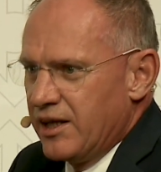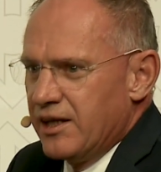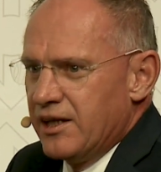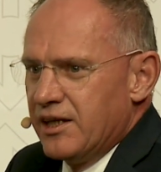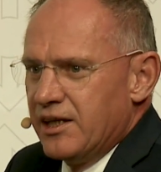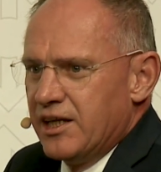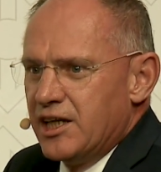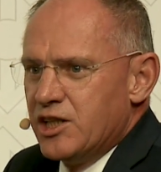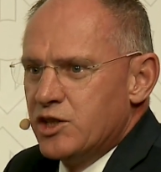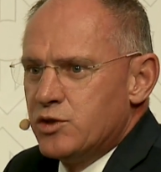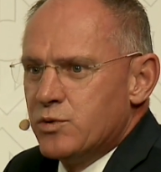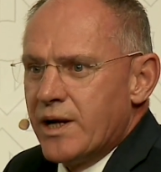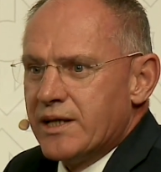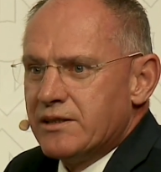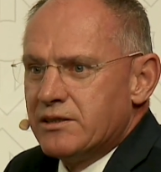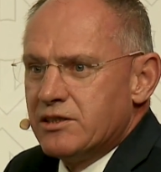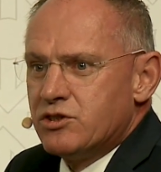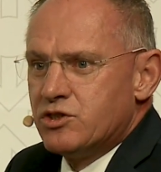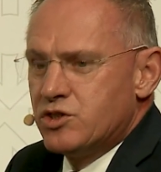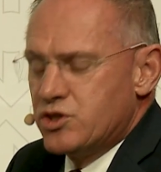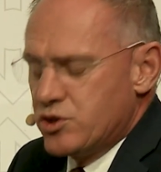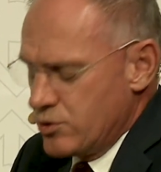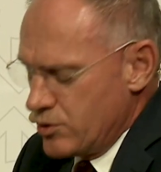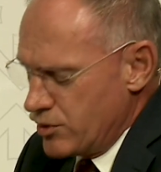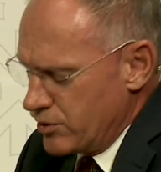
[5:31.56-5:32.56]
In
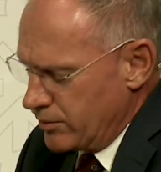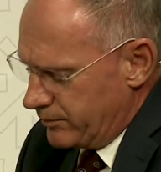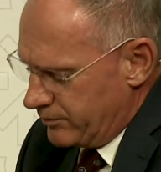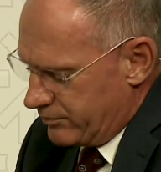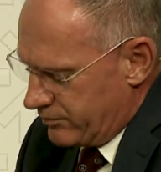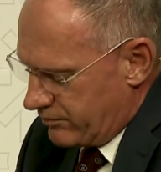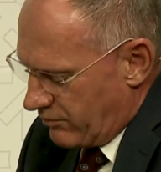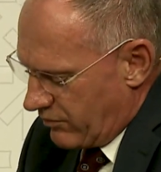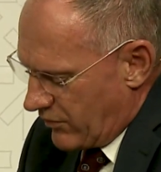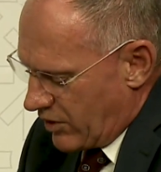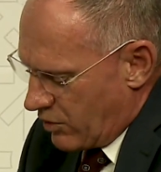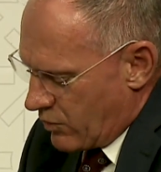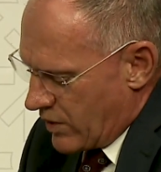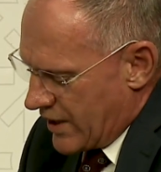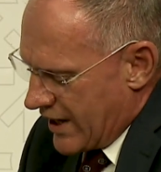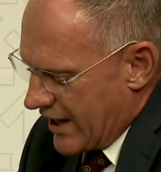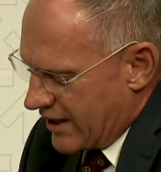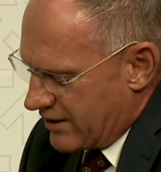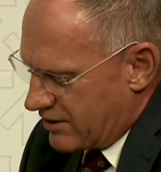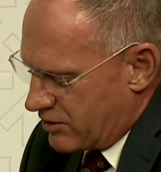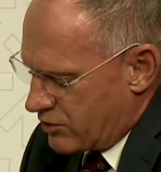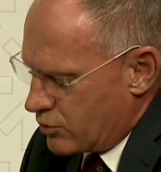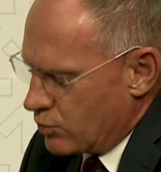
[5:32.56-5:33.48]
22, we had